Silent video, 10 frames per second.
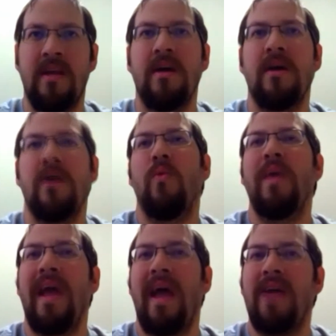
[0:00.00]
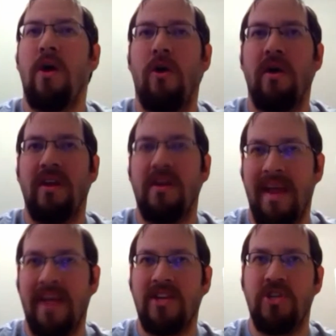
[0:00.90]
we head to Haunted
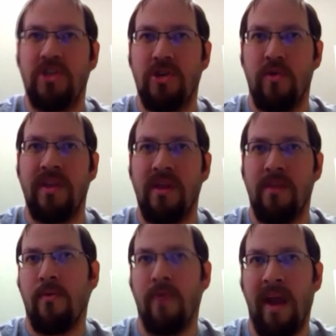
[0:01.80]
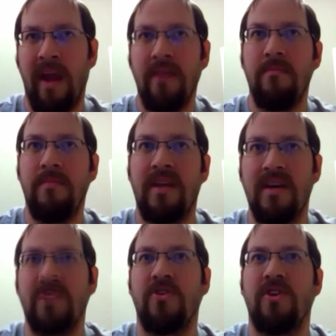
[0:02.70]
Mansion during the parade because you're
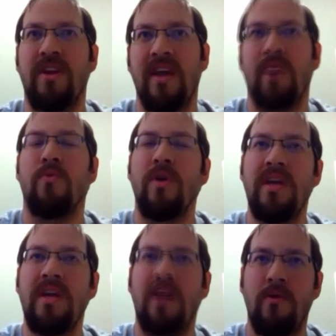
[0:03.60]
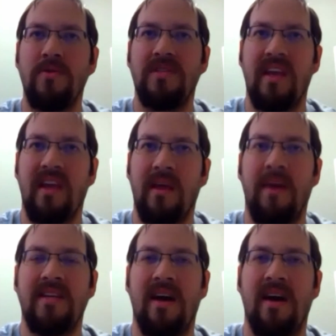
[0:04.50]
going to get really low standby
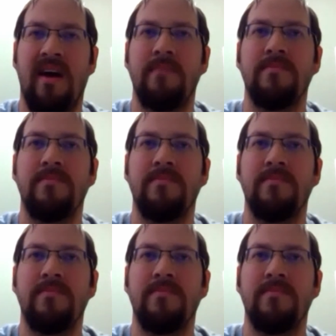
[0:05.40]
times.